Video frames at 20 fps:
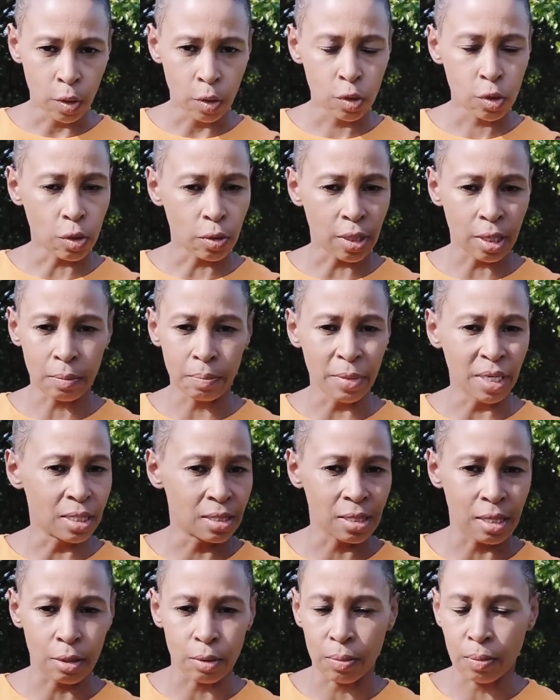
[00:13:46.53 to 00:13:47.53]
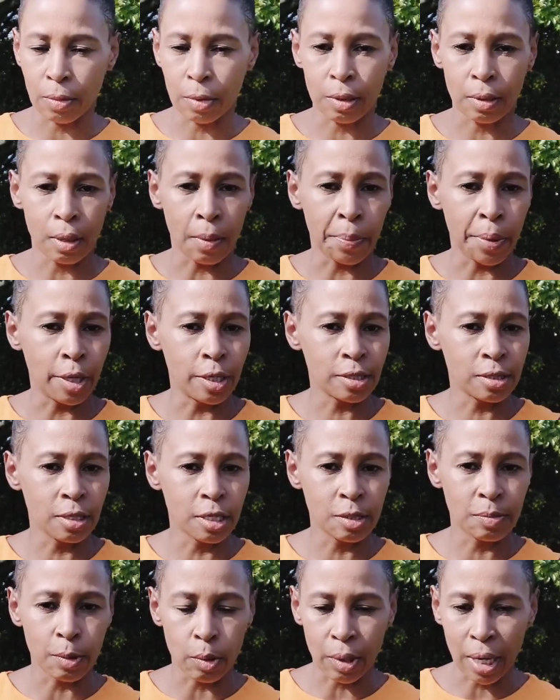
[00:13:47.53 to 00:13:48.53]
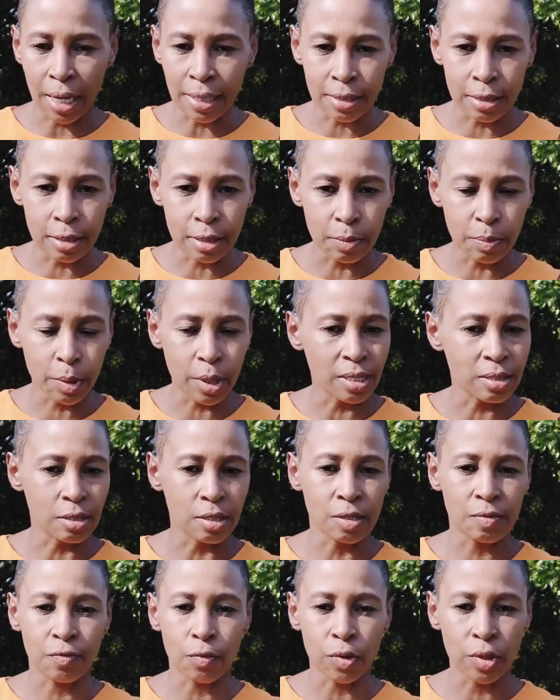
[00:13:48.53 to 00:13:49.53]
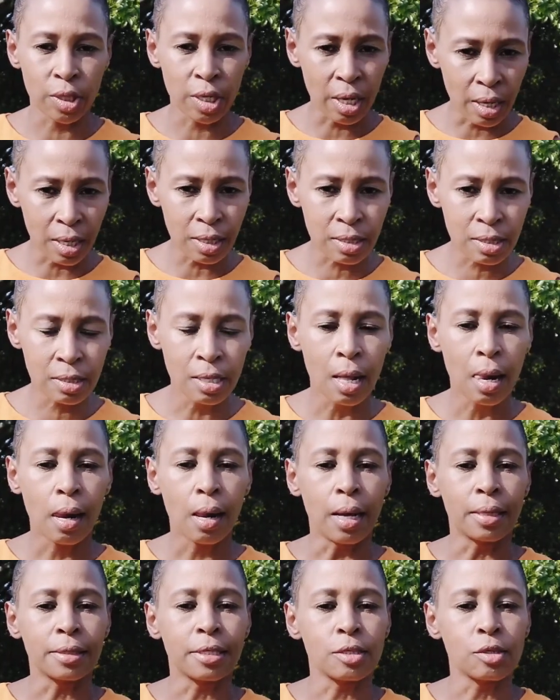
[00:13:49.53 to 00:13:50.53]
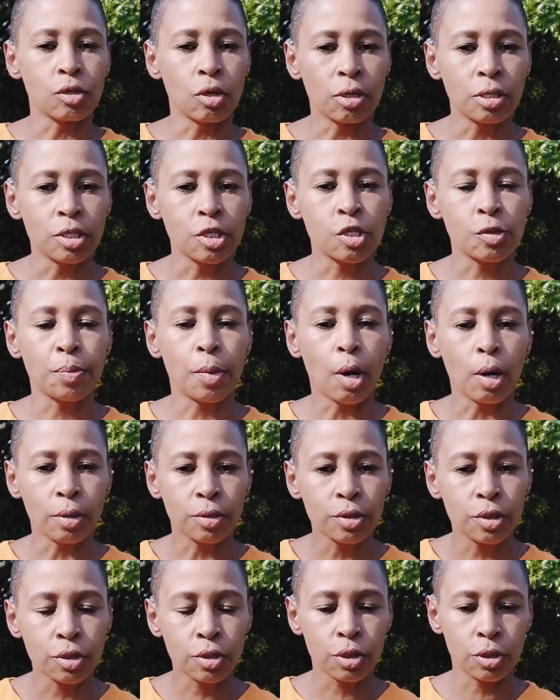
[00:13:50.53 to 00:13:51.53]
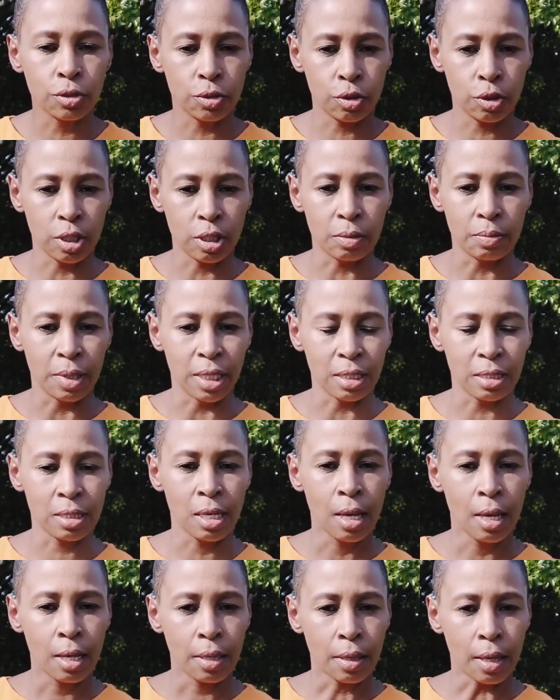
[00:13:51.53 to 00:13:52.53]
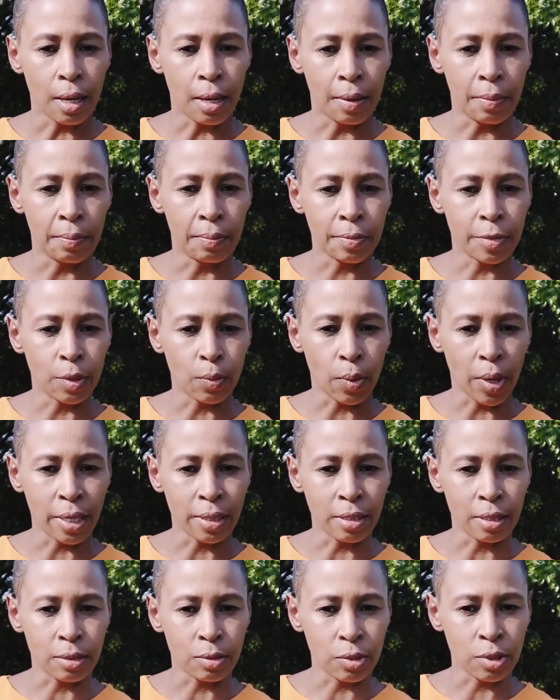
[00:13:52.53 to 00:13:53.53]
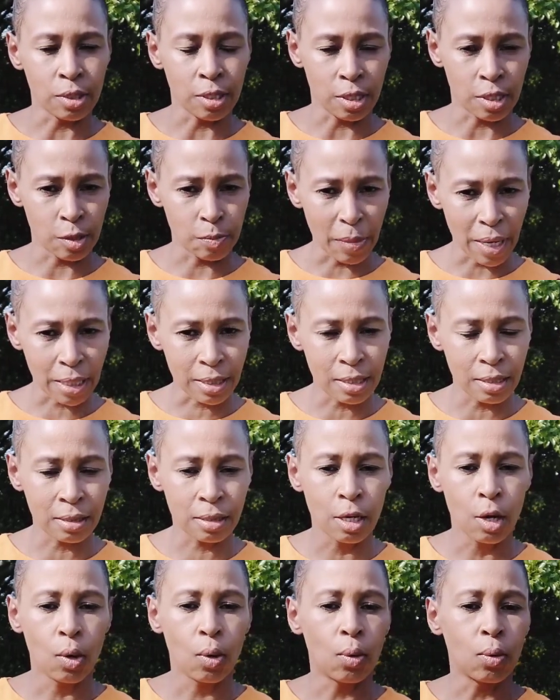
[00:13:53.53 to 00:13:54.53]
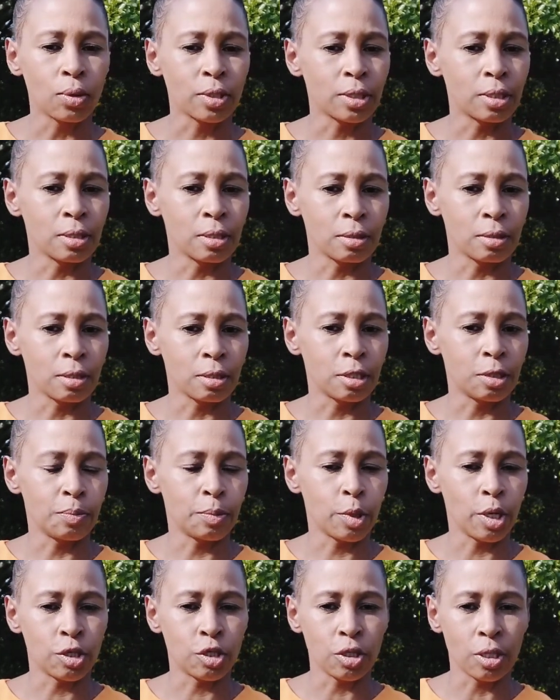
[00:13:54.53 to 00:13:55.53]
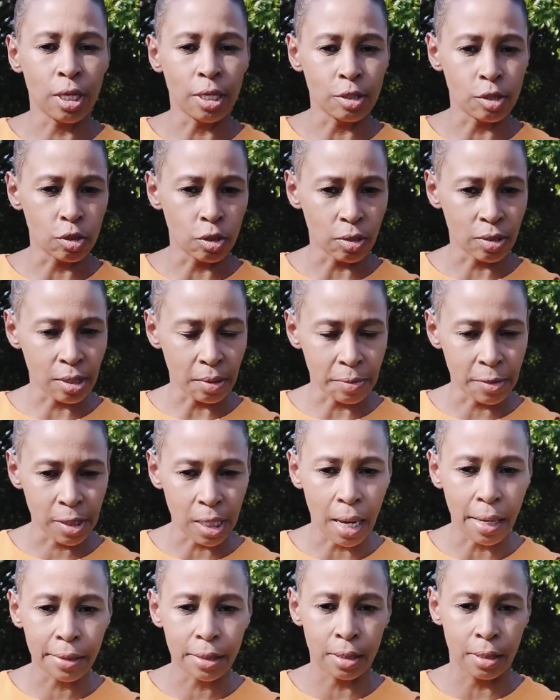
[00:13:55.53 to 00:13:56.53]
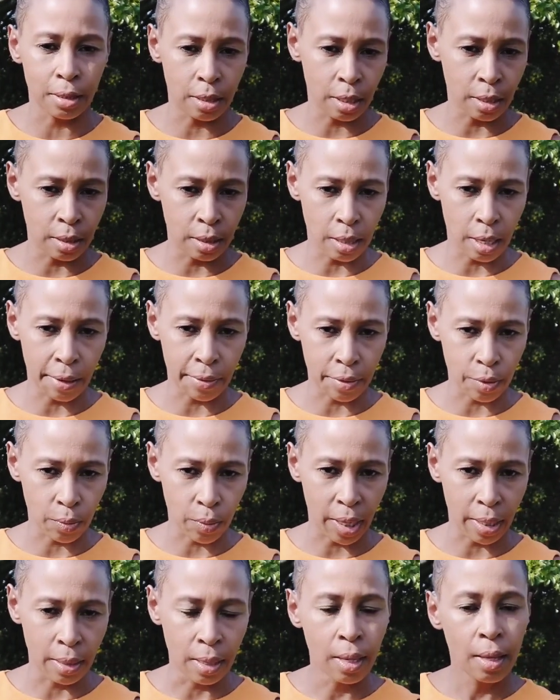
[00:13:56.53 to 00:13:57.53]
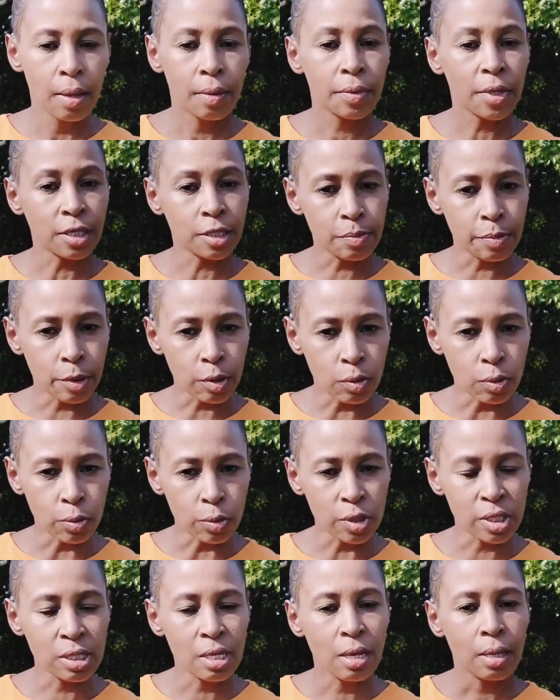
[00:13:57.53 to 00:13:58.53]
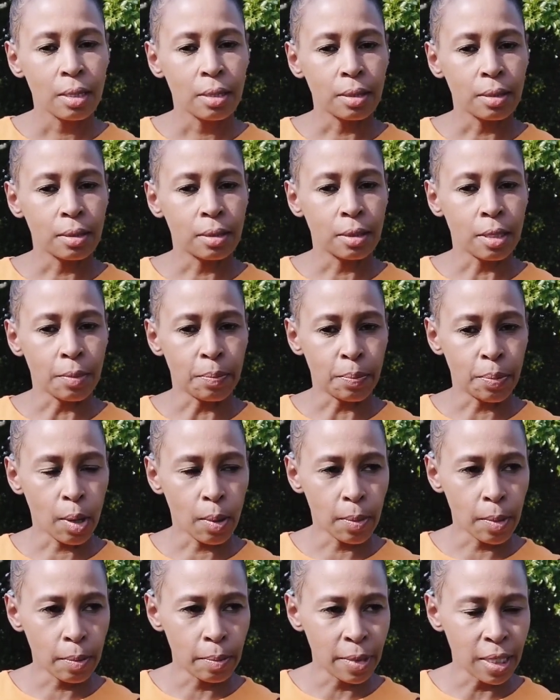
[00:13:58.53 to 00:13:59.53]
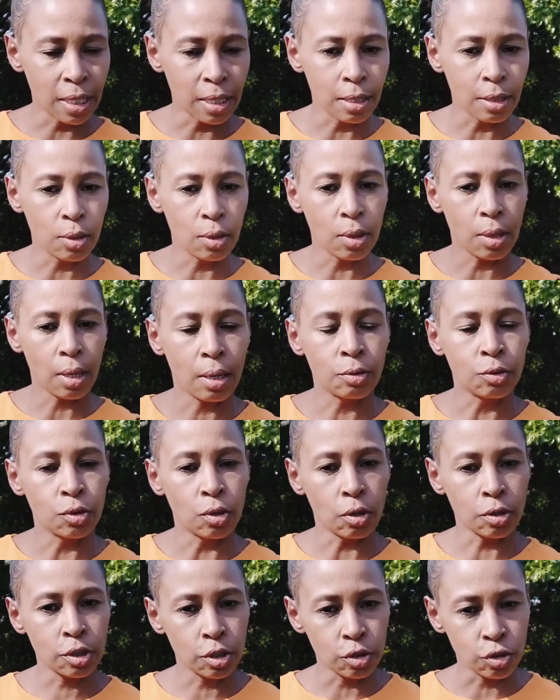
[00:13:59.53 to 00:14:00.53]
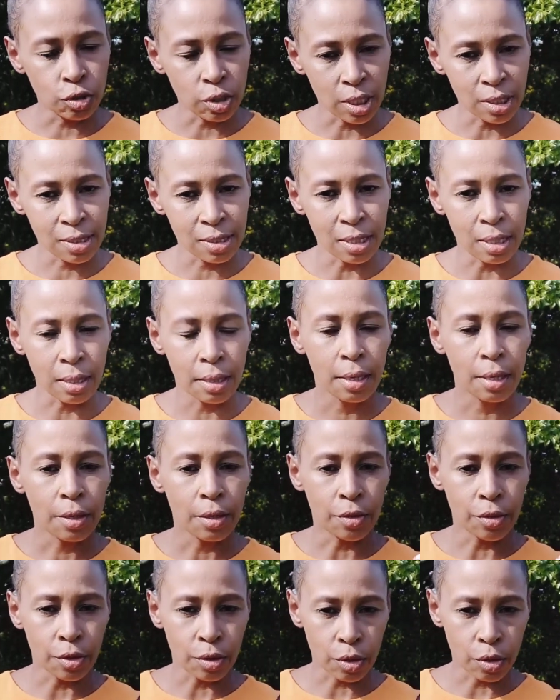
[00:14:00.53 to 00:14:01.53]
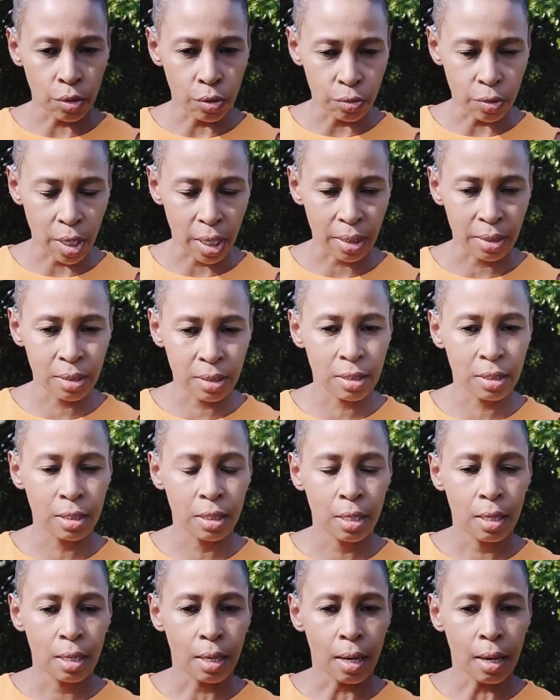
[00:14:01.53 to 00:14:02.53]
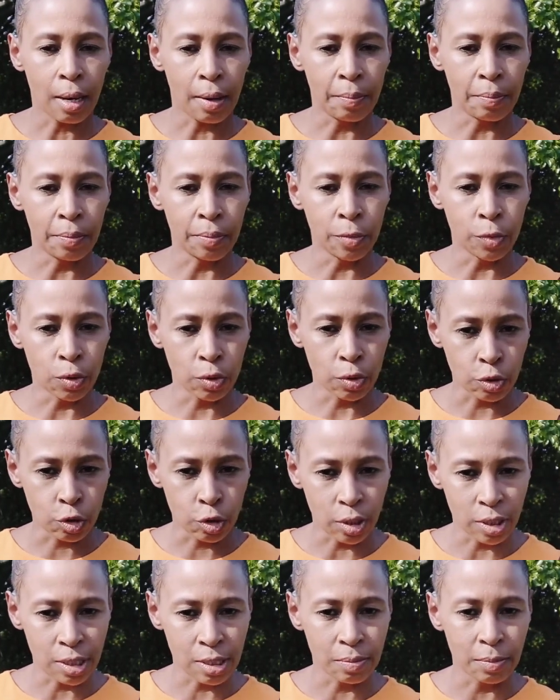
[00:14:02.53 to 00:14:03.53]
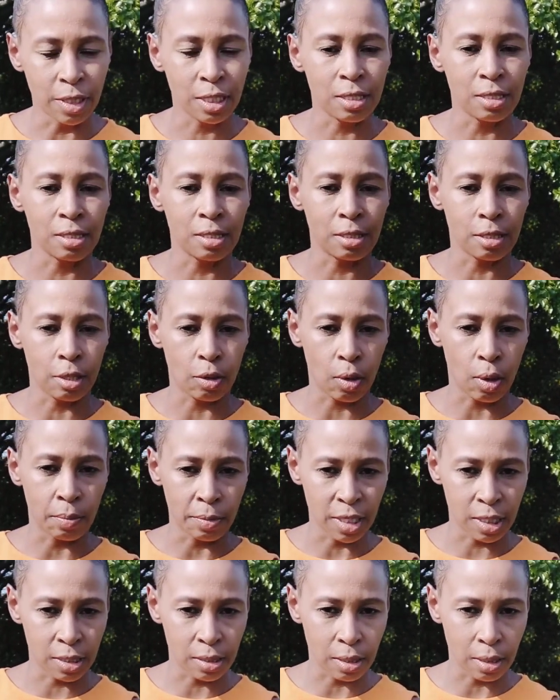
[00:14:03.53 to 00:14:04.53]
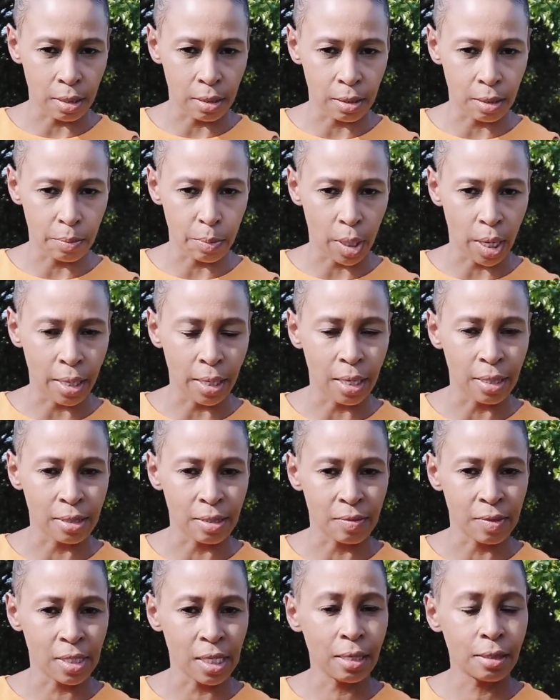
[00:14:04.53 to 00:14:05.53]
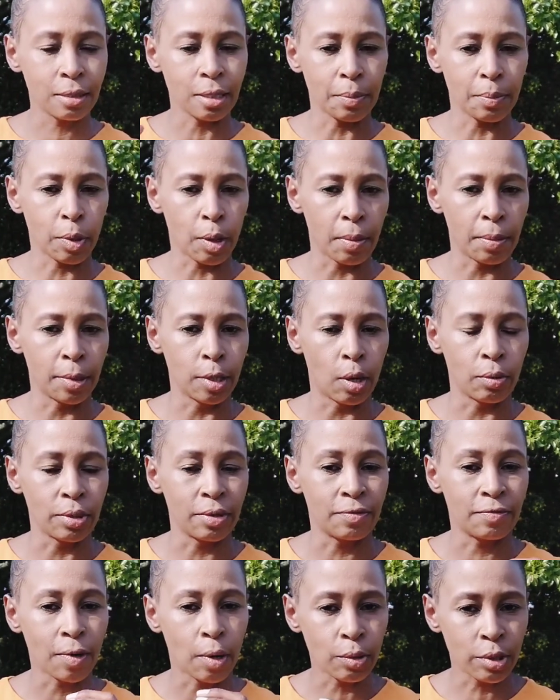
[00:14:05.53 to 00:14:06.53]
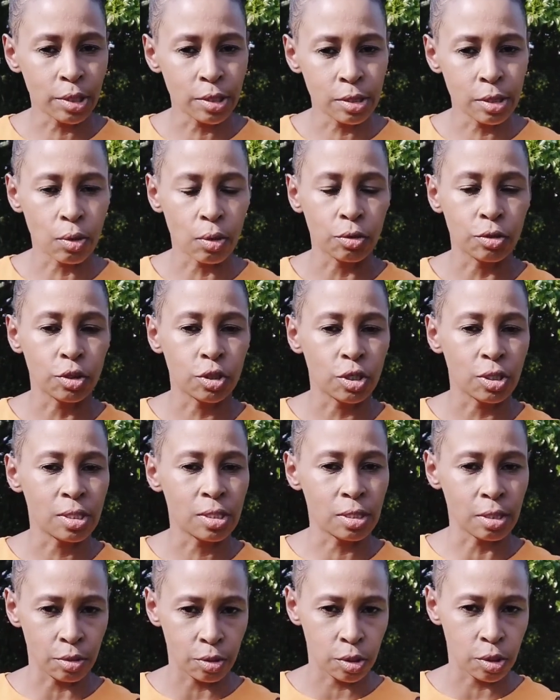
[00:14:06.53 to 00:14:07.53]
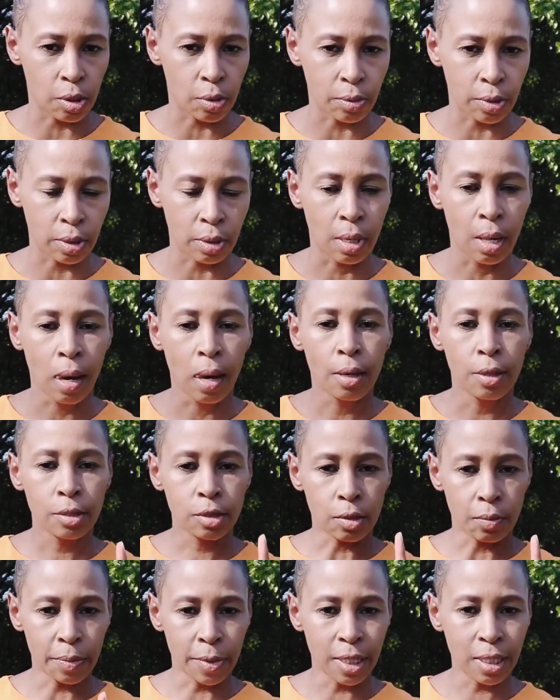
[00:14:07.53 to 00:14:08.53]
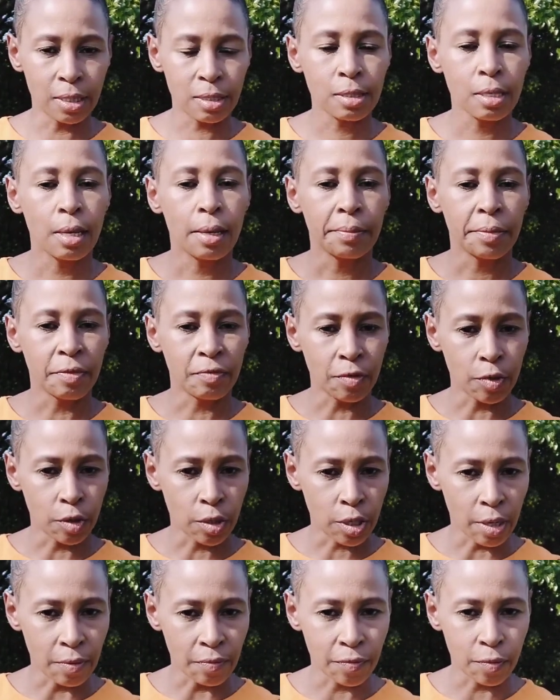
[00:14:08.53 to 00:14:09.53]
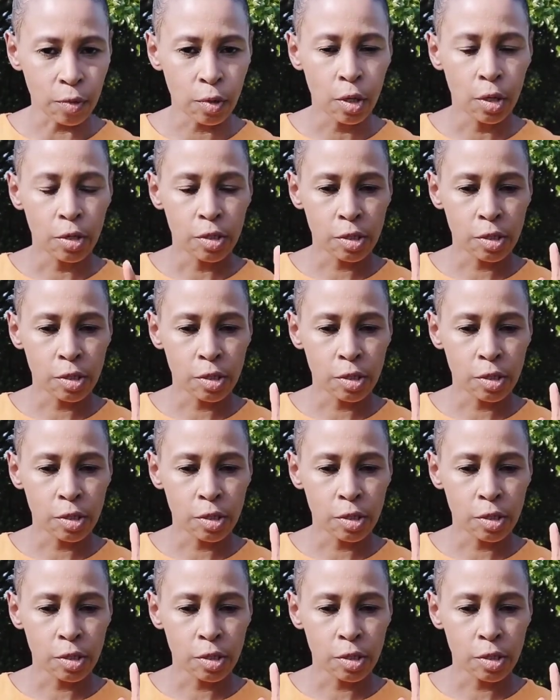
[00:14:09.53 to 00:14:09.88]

So that means that a person has been on antidepressants for years and does not respond to treatment the way that is expected, or the depression has not subsided in any other way. That's because they're probably not addressing the correct neurotransmitters that are missing in the brain. As I said, they're probably only focusing on just serotonin. So please be very careful.